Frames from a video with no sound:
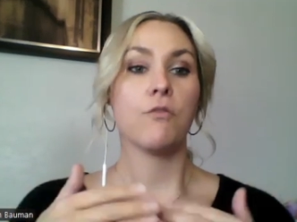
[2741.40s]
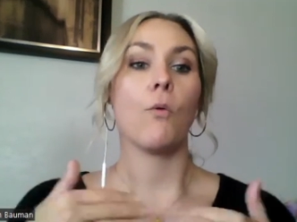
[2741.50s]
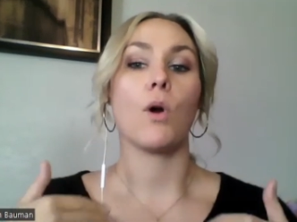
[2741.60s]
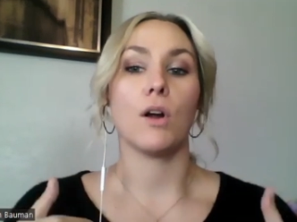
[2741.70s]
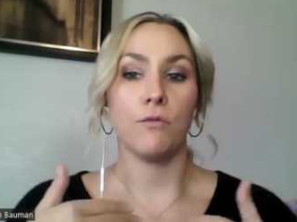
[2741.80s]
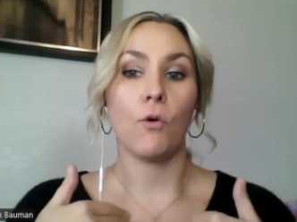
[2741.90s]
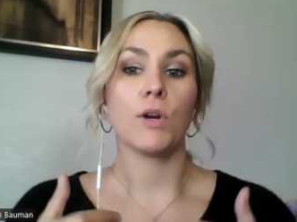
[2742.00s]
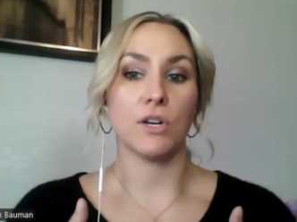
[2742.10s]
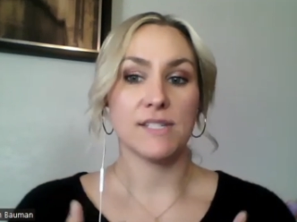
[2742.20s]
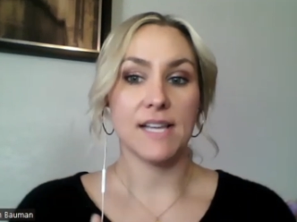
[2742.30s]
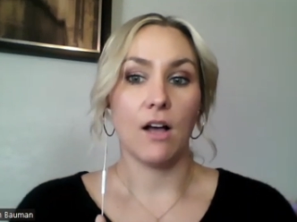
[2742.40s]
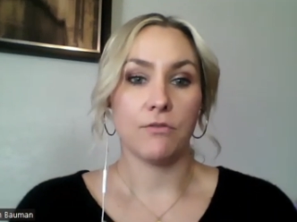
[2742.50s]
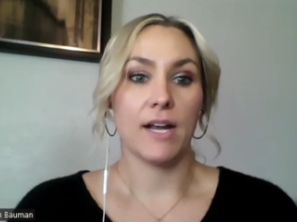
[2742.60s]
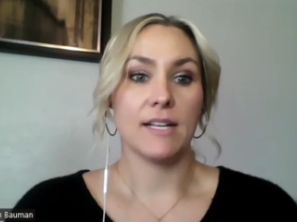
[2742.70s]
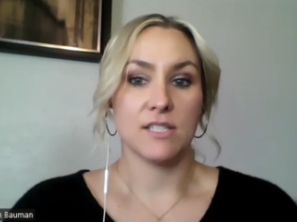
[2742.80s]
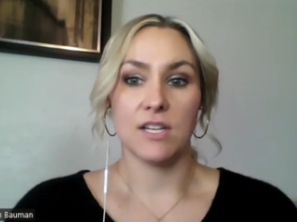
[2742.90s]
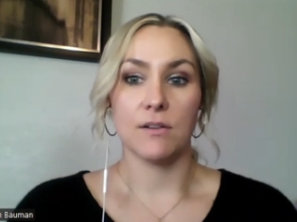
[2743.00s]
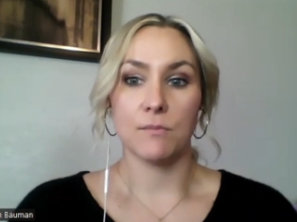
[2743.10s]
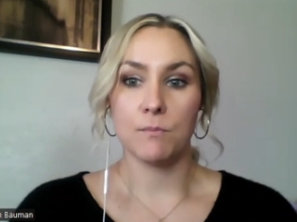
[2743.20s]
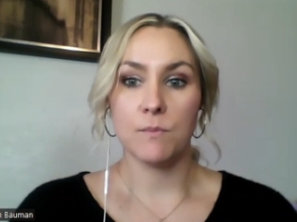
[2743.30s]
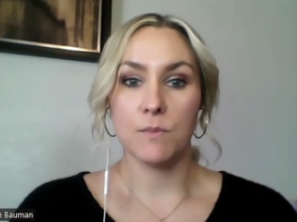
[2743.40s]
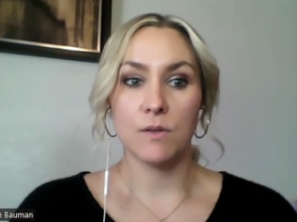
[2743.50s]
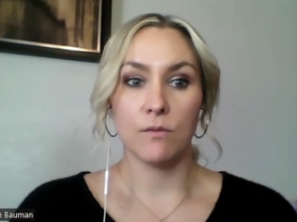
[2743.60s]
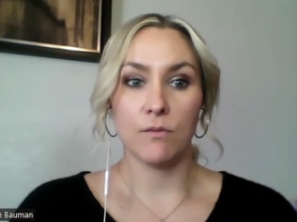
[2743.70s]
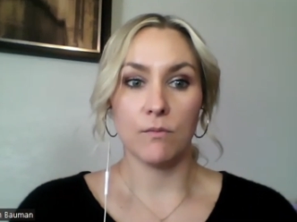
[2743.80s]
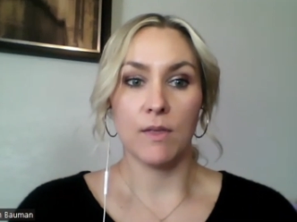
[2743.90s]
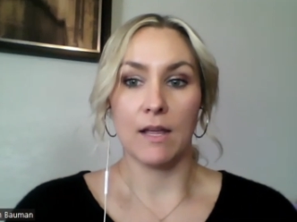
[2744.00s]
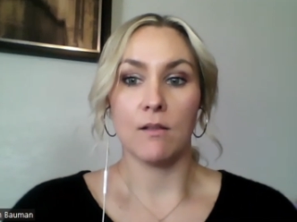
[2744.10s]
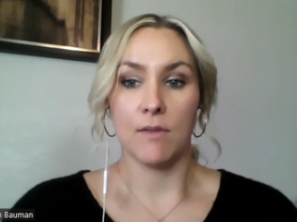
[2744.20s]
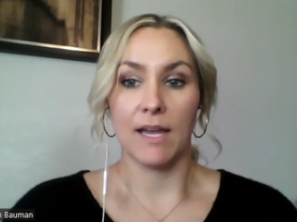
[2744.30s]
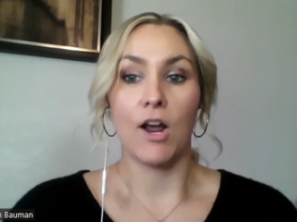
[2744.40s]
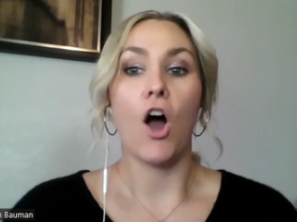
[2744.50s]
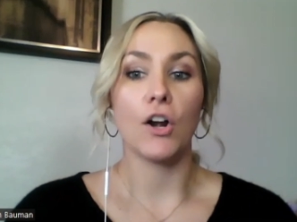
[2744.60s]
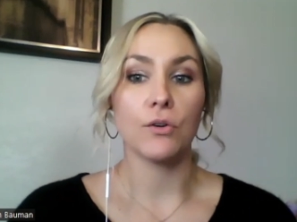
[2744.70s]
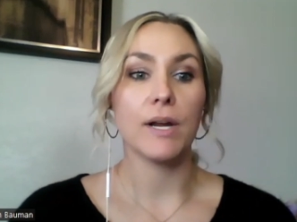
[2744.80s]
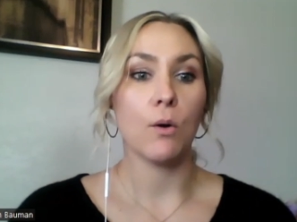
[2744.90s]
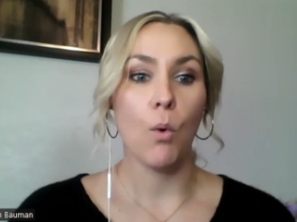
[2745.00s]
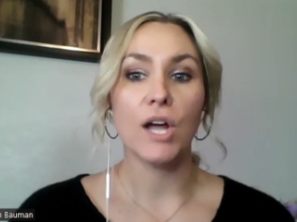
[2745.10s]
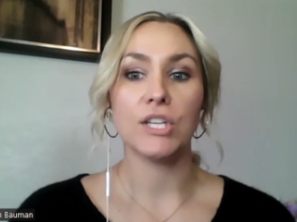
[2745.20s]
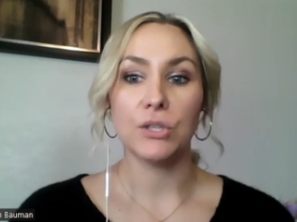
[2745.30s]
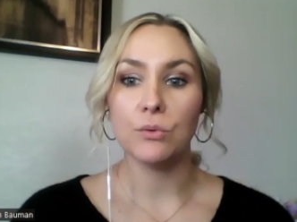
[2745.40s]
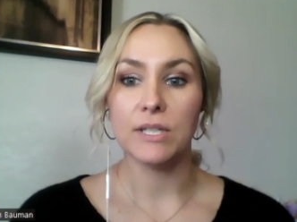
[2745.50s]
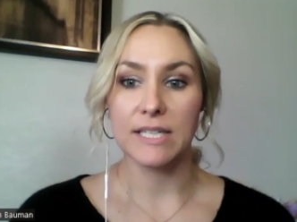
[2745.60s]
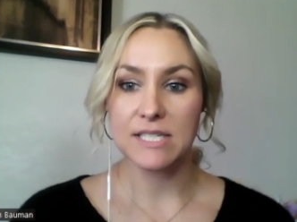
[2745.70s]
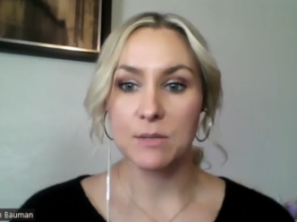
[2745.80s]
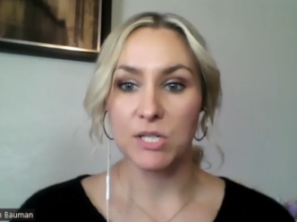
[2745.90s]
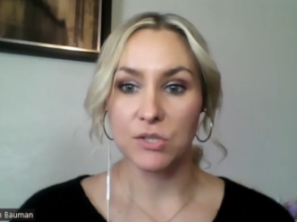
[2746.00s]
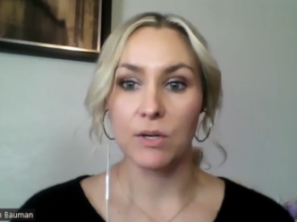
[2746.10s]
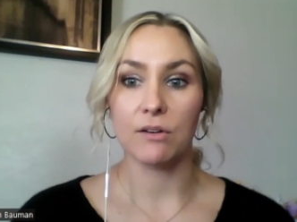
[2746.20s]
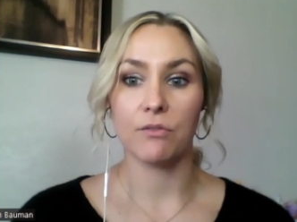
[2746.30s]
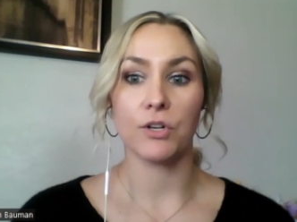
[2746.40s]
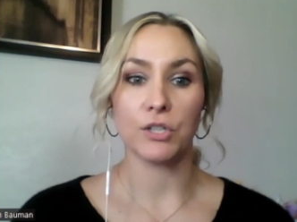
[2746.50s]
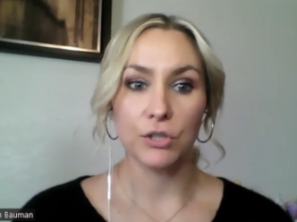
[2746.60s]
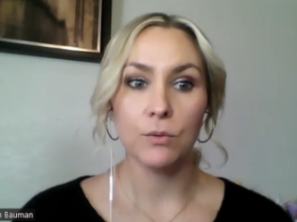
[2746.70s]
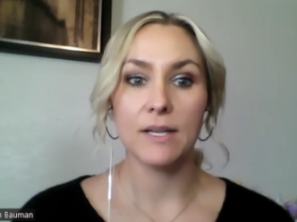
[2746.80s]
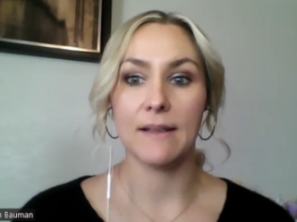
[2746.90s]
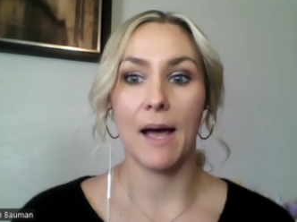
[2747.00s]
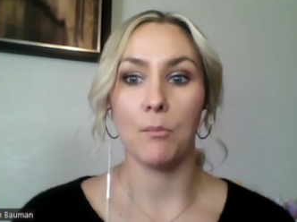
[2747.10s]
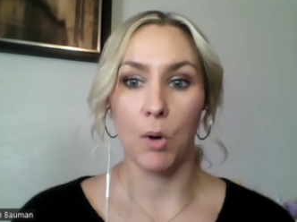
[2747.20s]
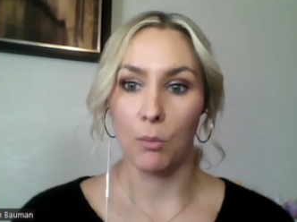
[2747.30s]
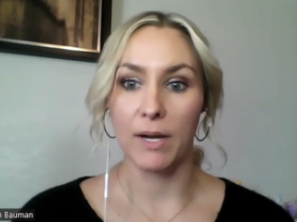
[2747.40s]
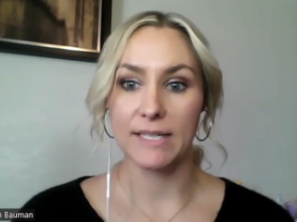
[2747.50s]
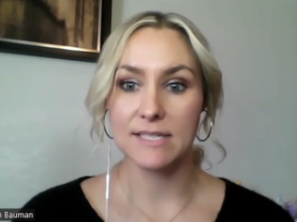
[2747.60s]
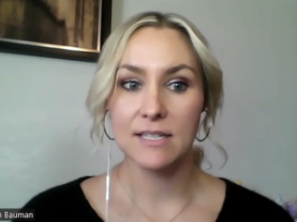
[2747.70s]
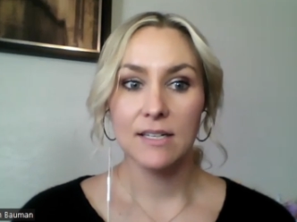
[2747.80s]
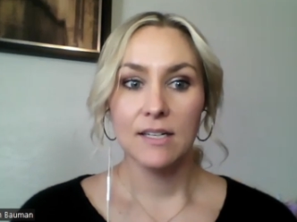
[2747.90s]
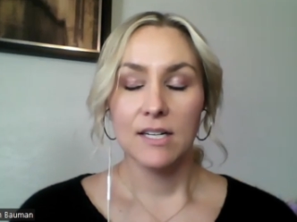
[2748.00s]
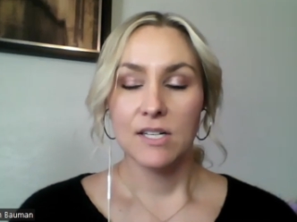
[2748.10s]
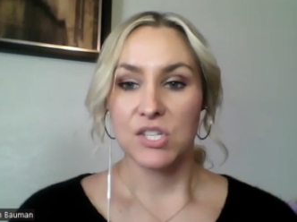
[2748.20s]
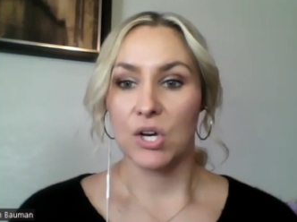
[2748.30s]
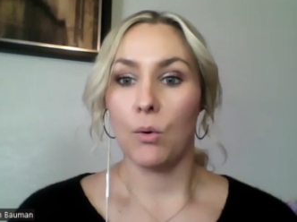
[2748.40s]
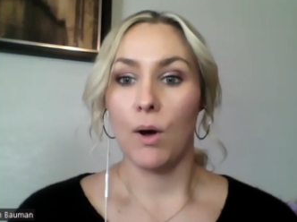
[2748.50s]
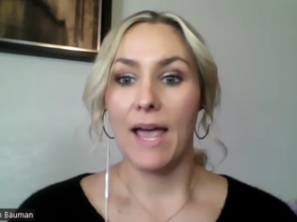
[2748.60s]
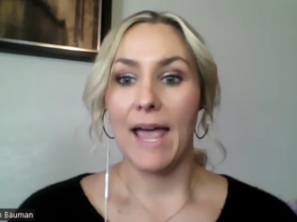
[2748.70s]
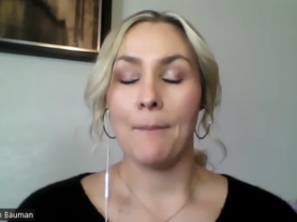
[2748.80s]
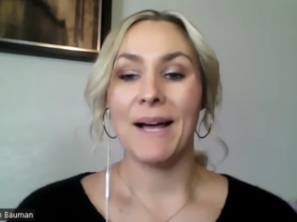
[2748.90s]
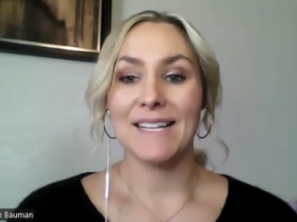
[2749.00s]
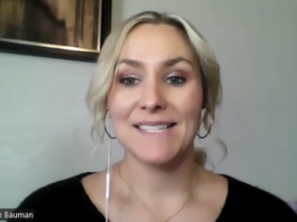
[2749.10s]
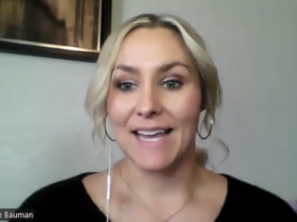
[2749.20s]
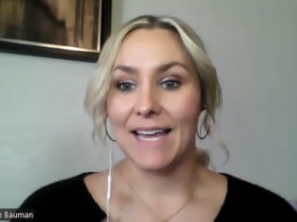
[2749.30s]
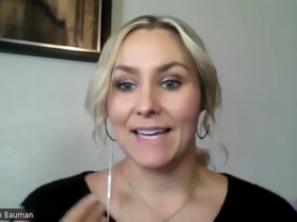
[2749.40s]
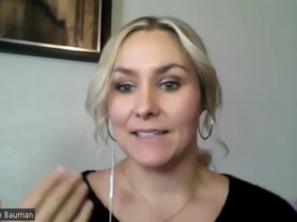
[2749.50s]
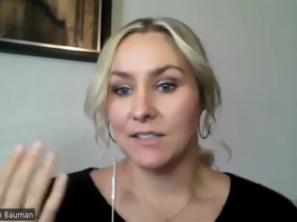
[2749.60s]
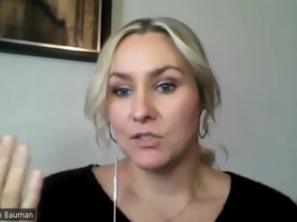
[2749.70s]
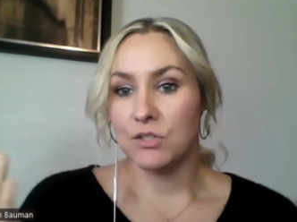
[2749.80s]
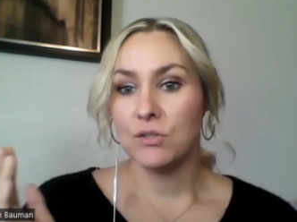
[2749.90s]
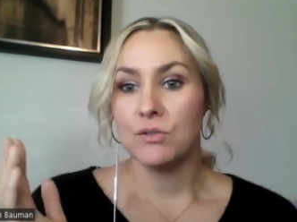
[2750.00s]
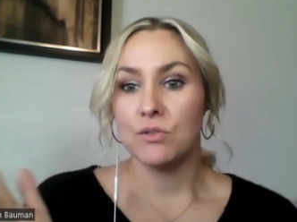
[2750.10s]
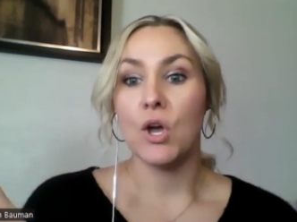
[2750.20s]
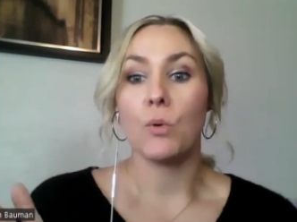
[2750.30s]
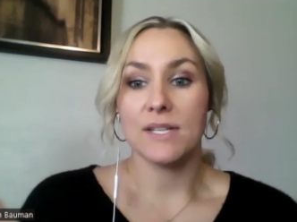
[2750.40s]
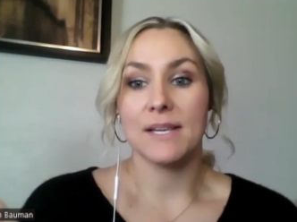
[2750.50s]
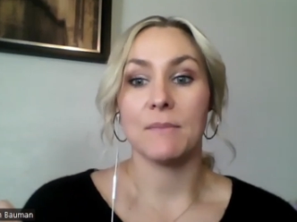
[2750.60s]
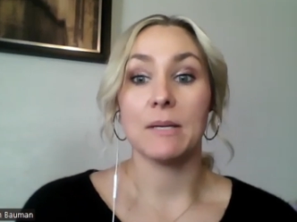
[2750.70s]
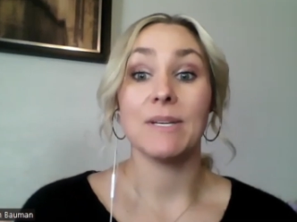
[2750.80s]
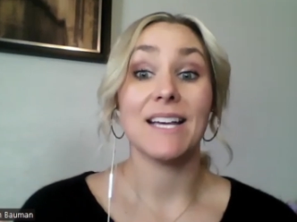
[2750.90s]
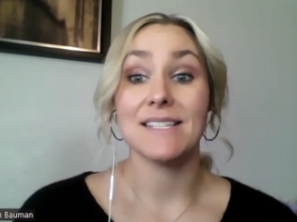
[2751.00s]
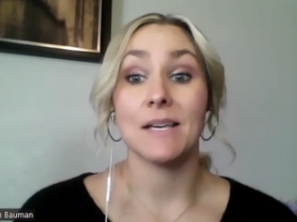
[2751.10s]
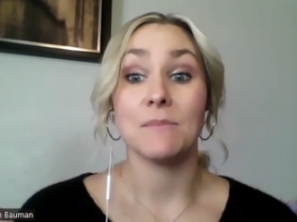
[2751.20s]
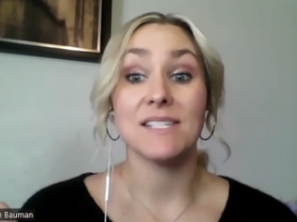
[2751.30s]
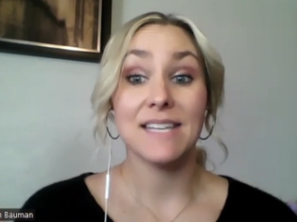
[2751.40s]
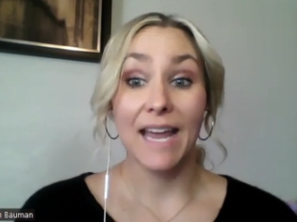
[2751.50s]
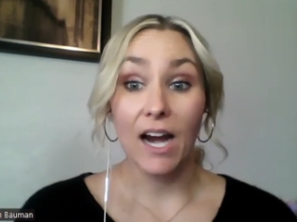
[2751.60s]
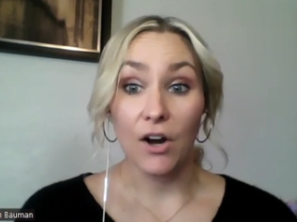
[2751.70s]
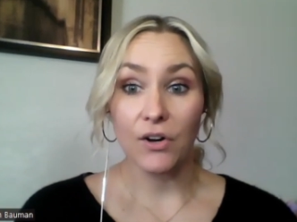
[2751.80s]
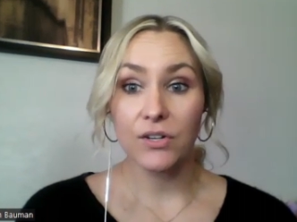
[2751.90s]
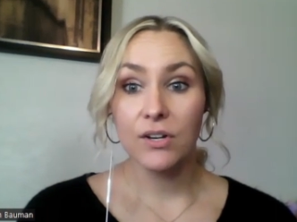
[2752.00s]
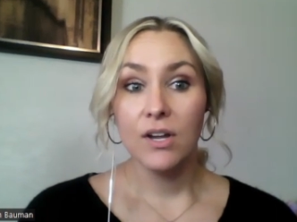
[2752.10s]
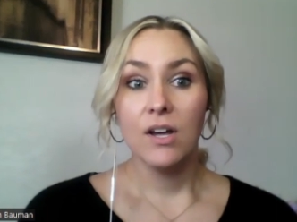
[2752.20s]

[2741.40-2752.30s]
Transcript: for for yourself, right? To that mm. like honoring what you need to be doing for you in that moment. So am I saying no to something because I'm scared?